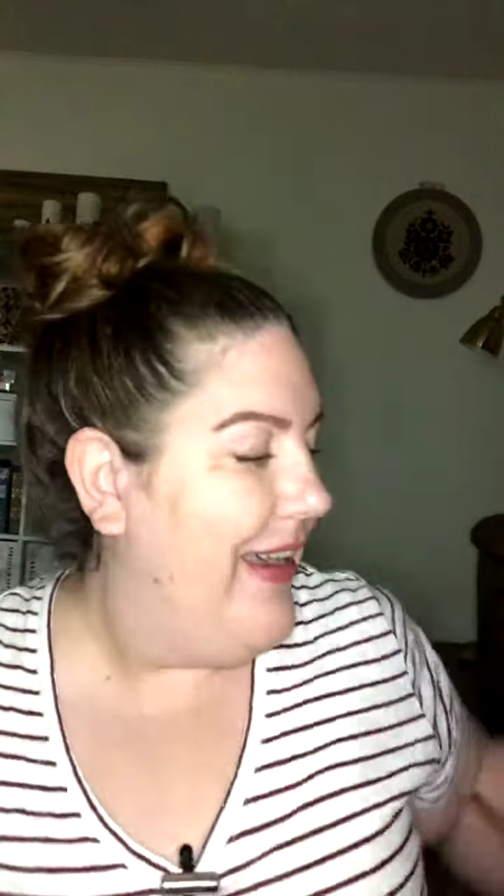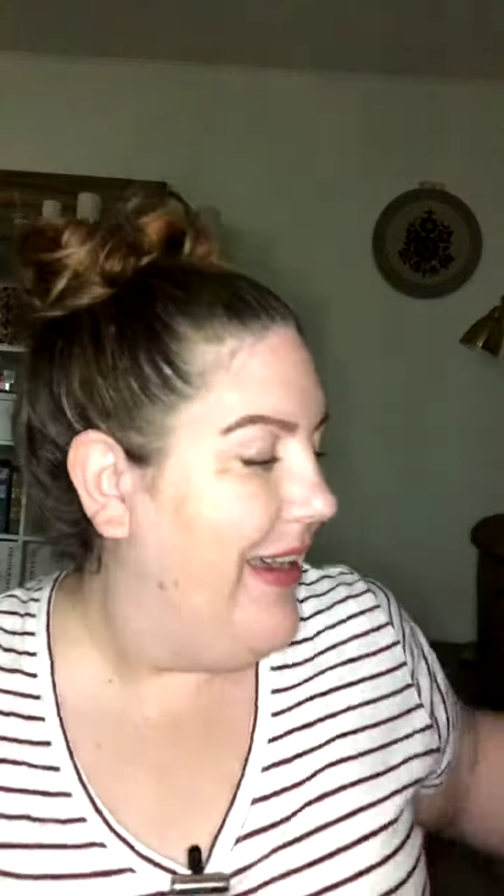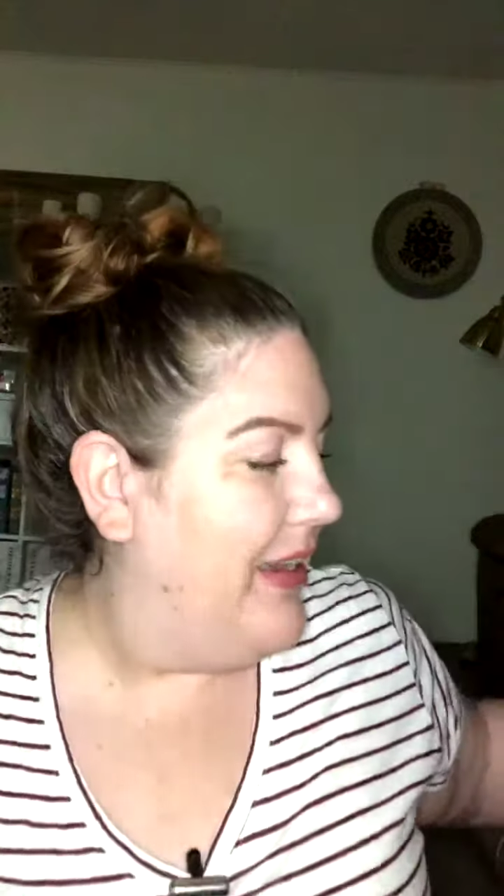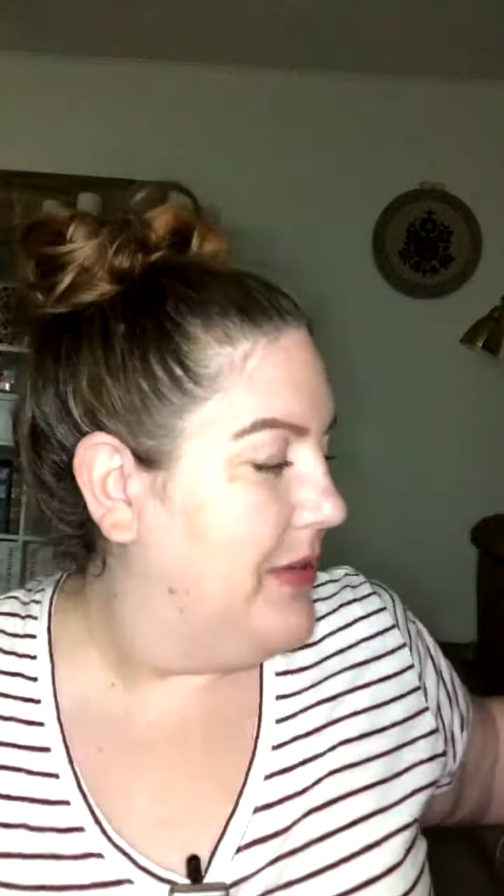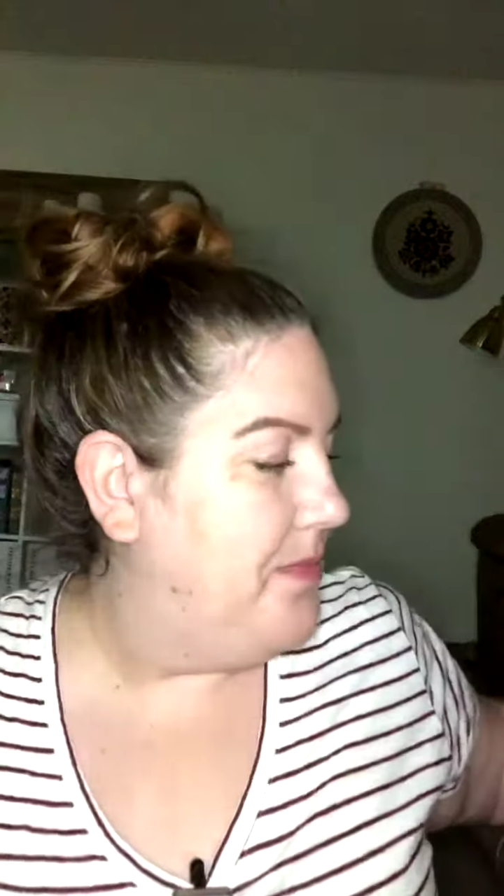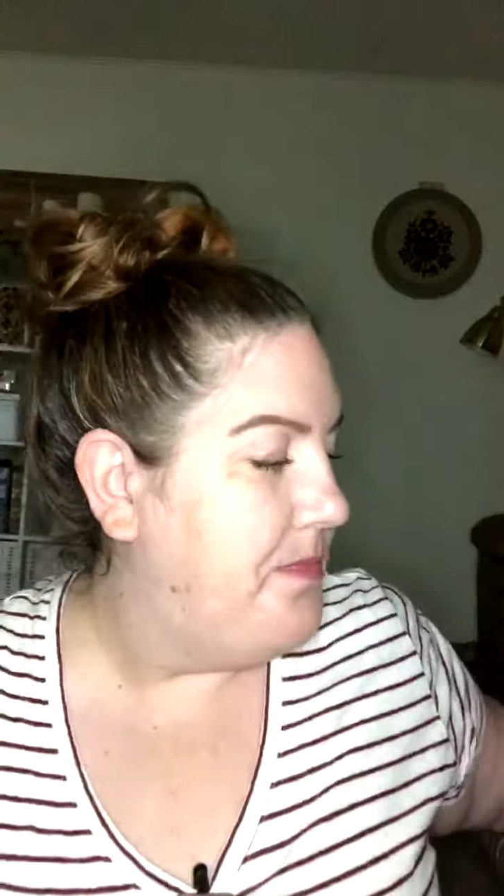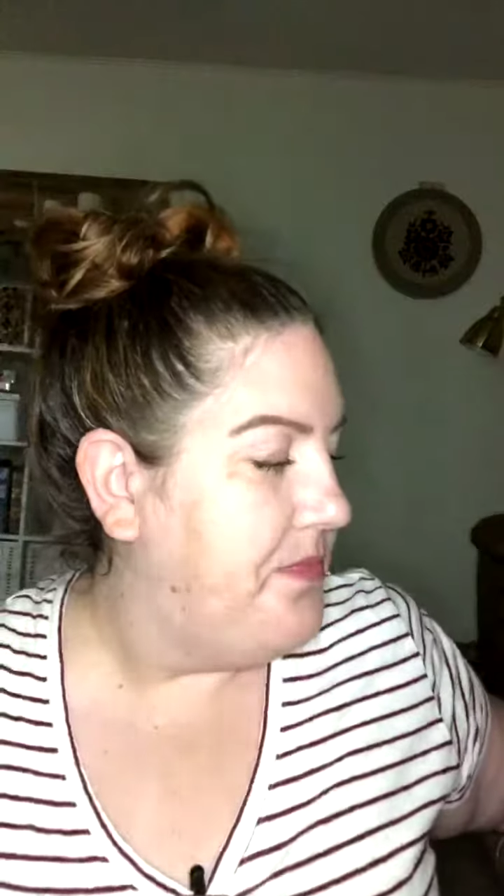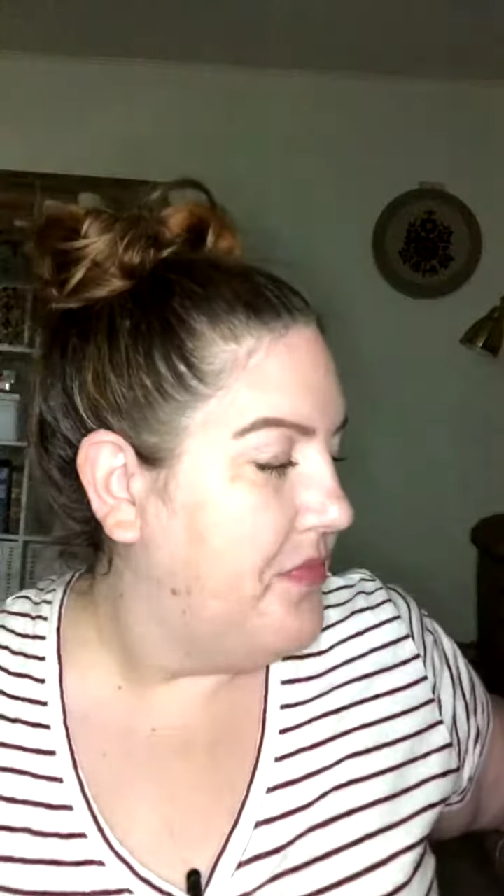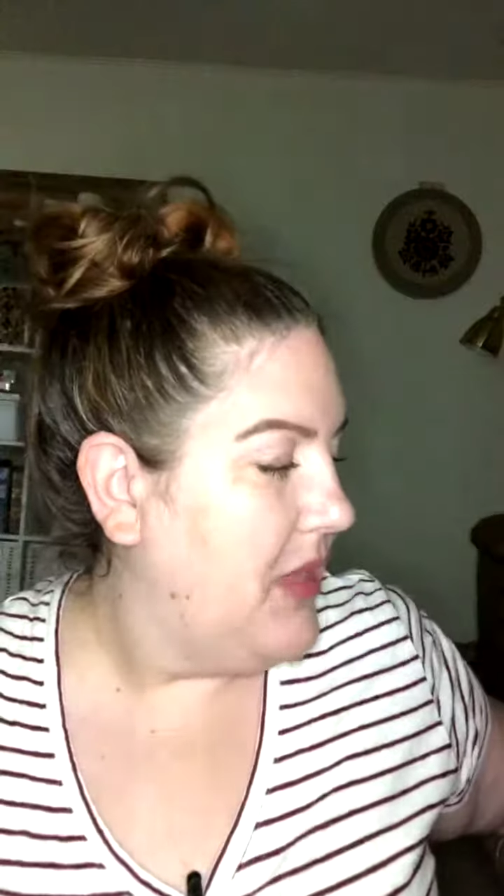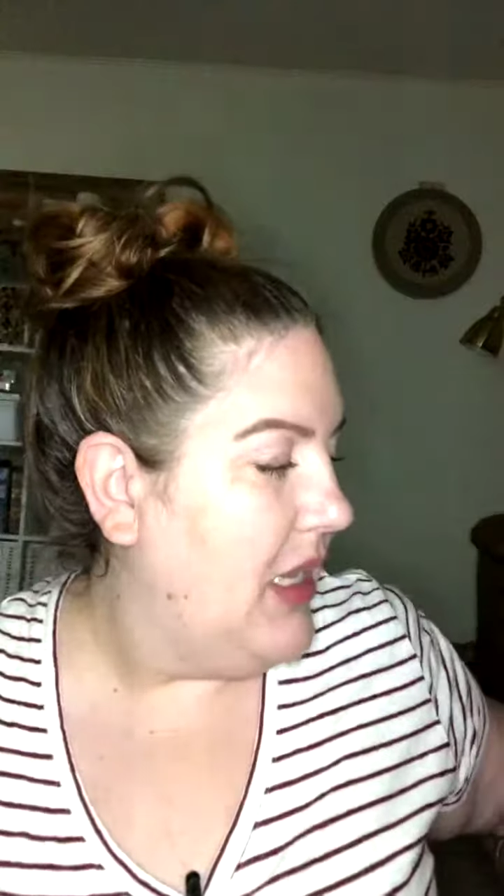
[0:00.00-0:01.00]
I
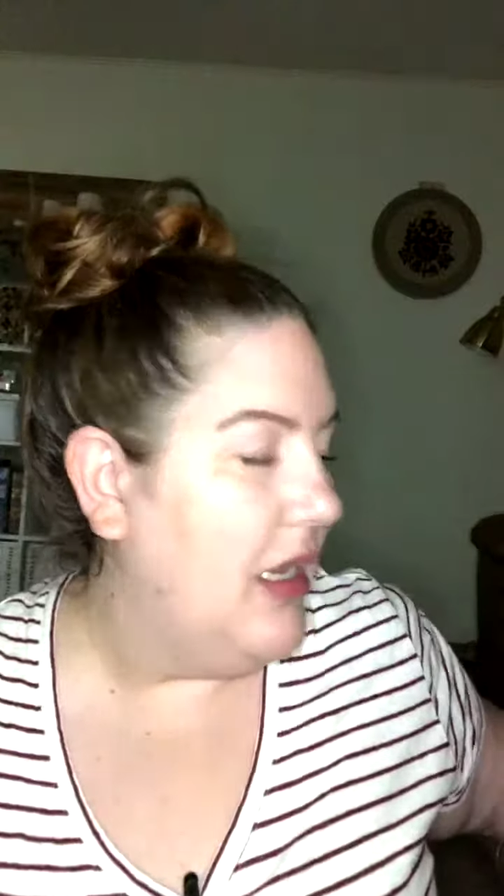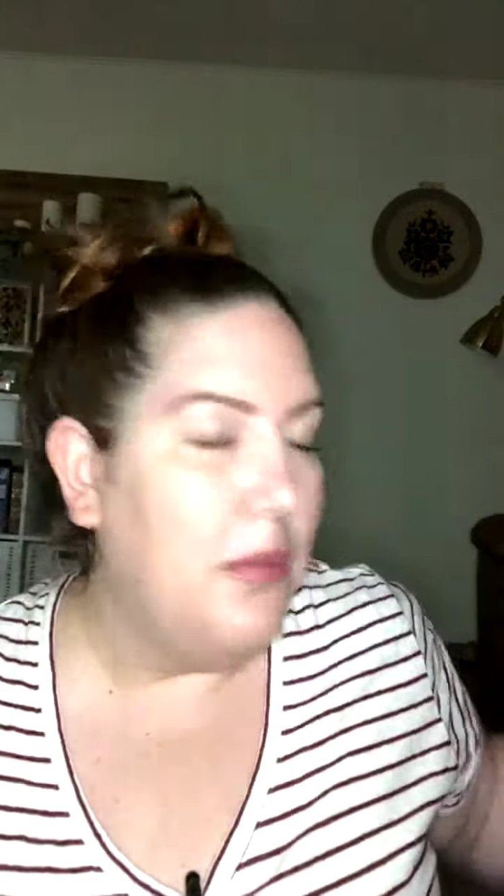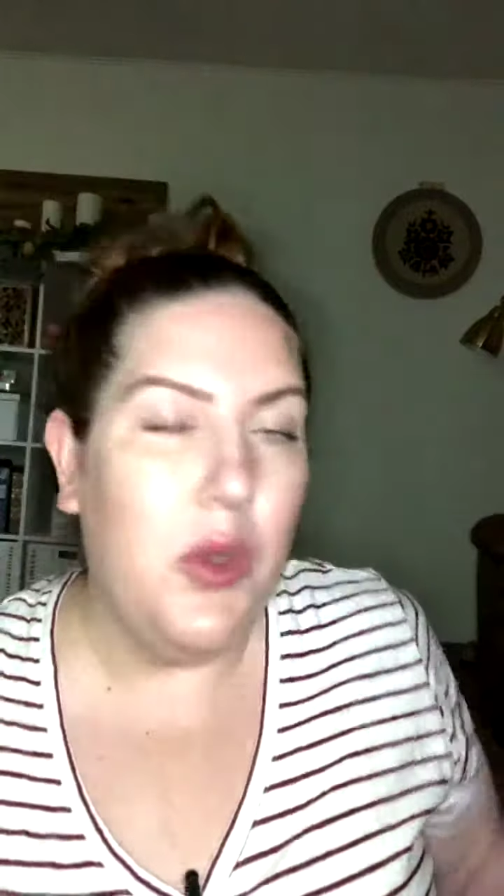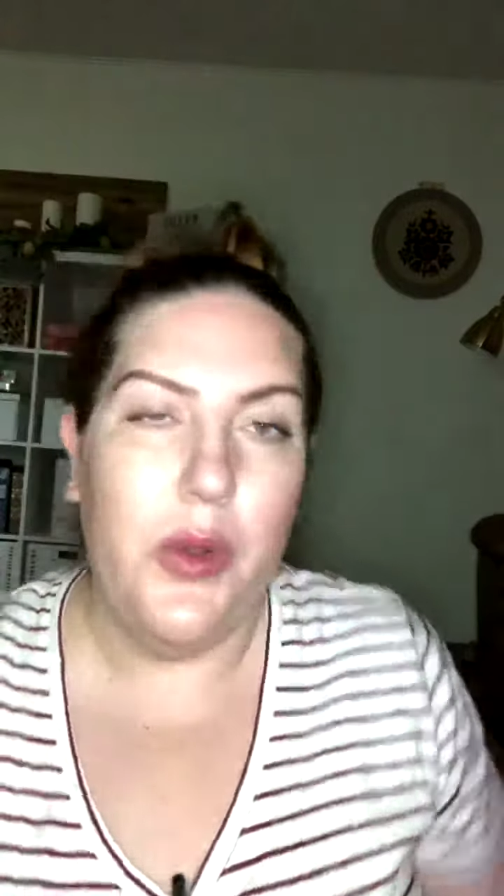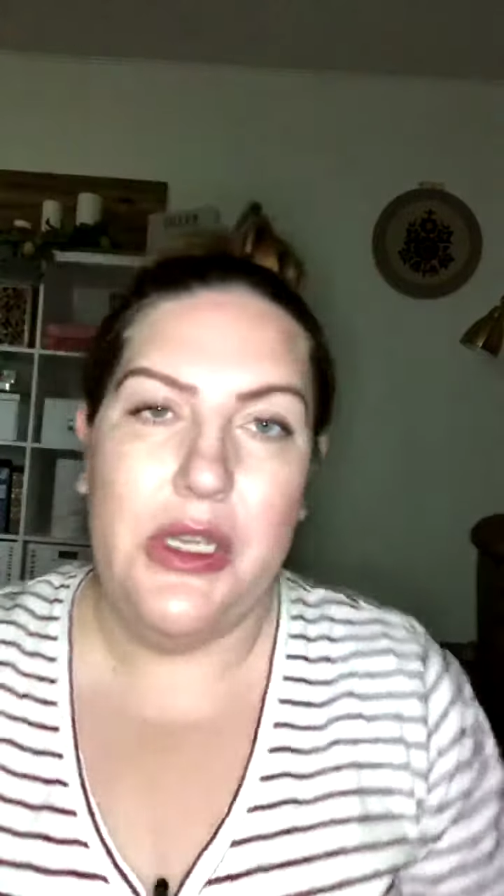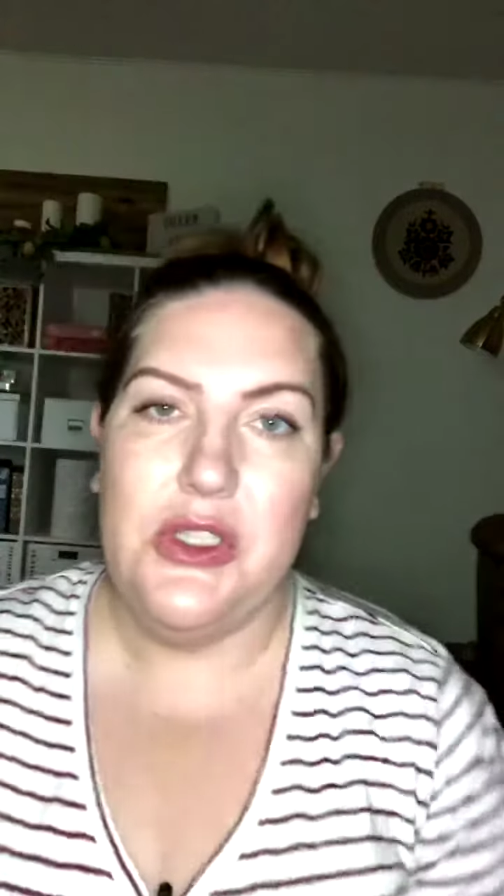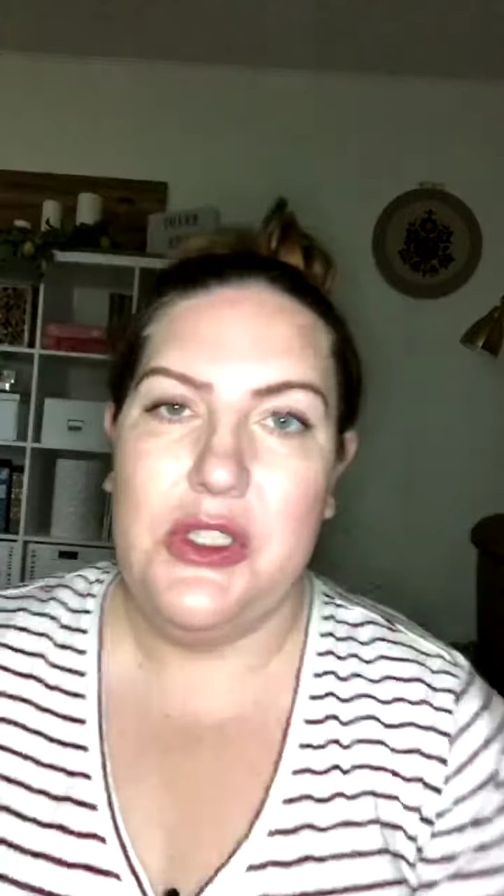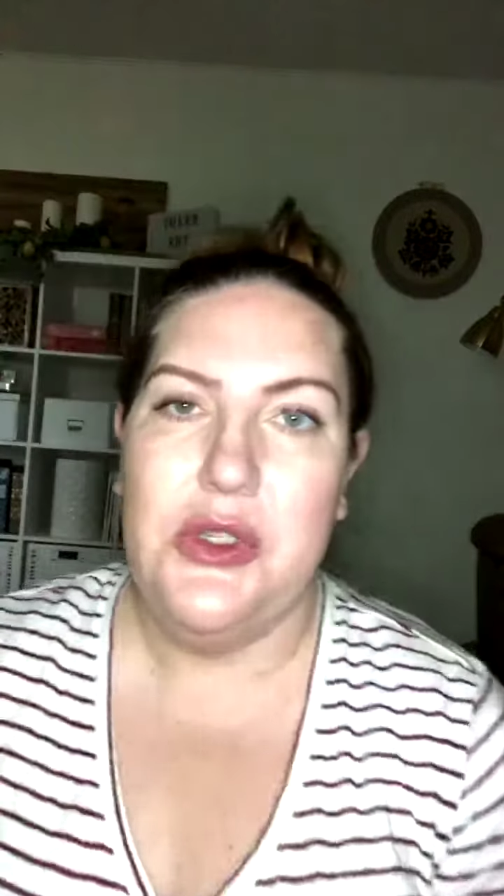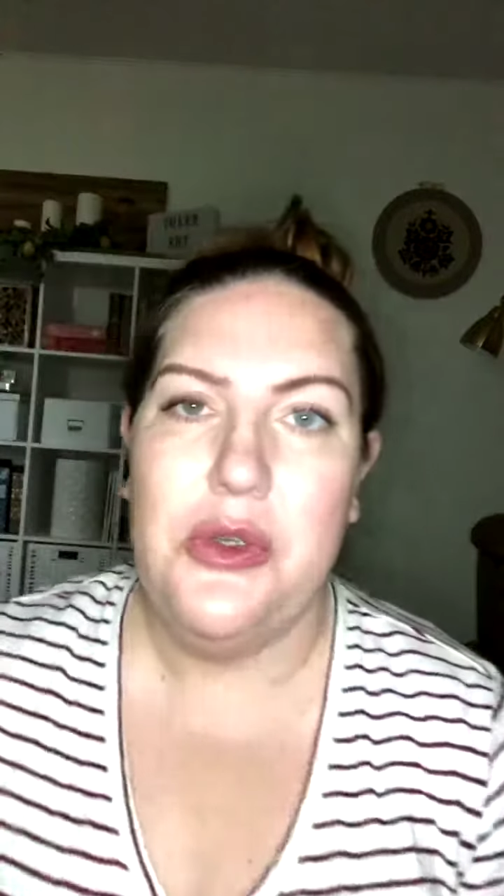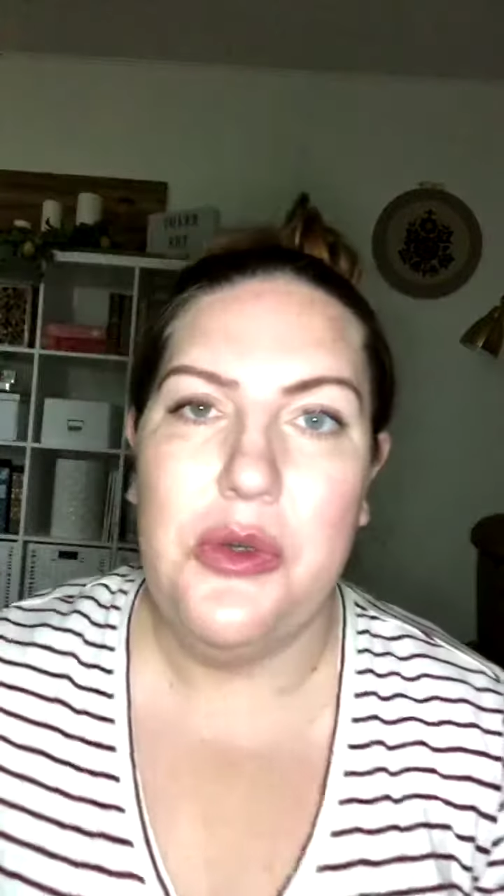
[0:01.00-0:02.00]
am going
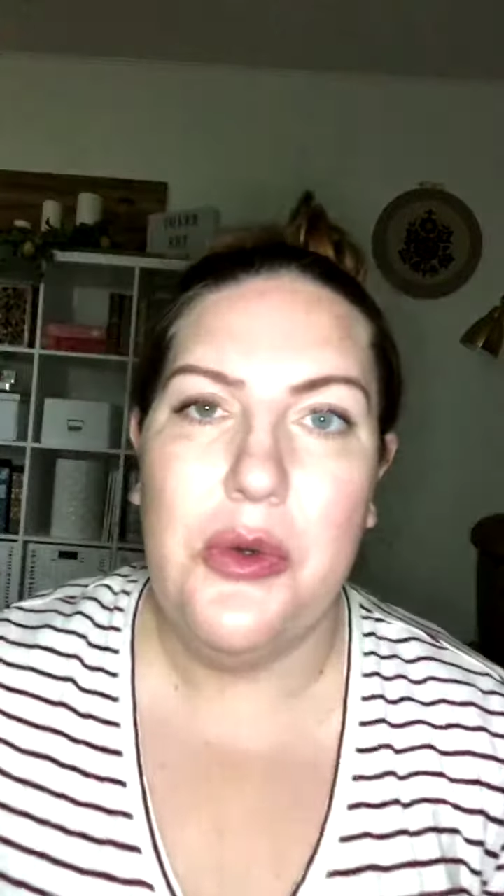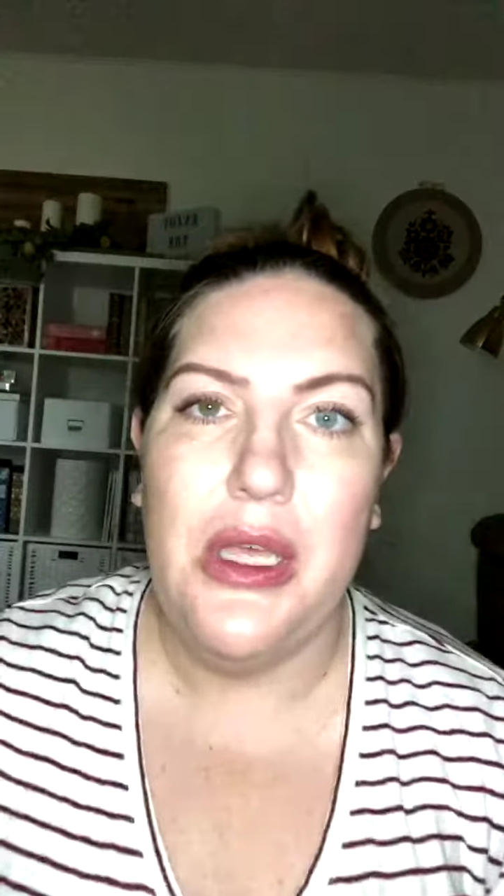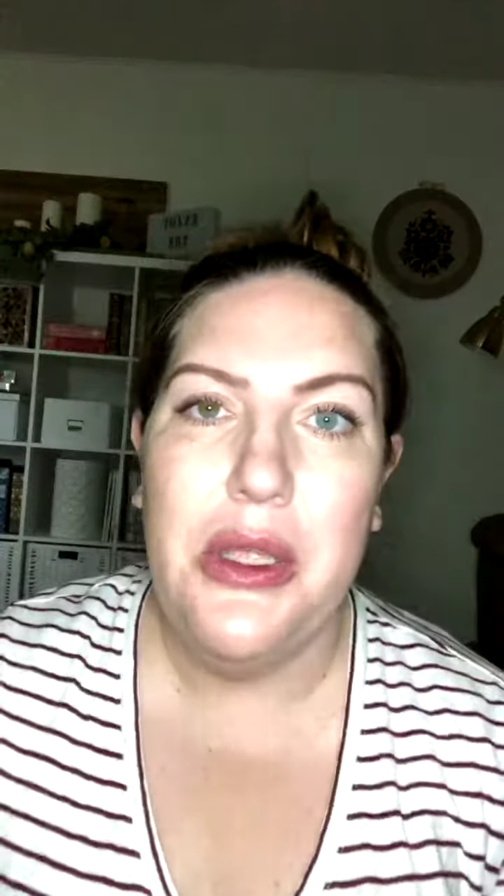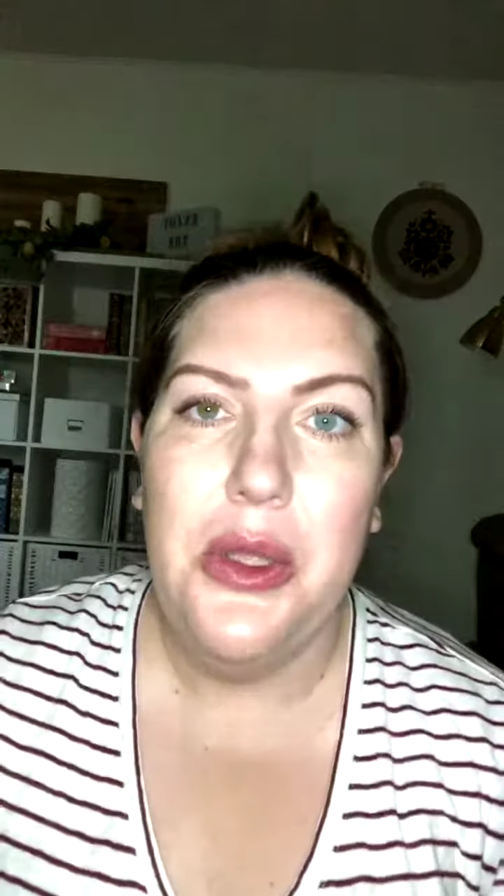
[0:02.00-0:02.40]
to